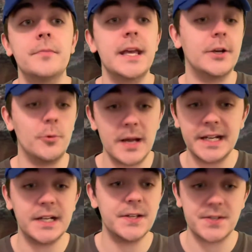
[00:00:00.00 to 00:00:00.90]
and
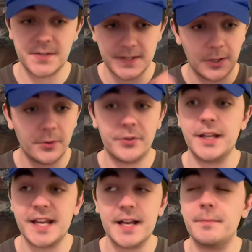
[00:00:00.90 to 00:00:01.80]
Omega still
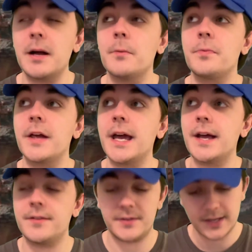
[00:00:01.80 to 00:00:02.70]
thinking about that,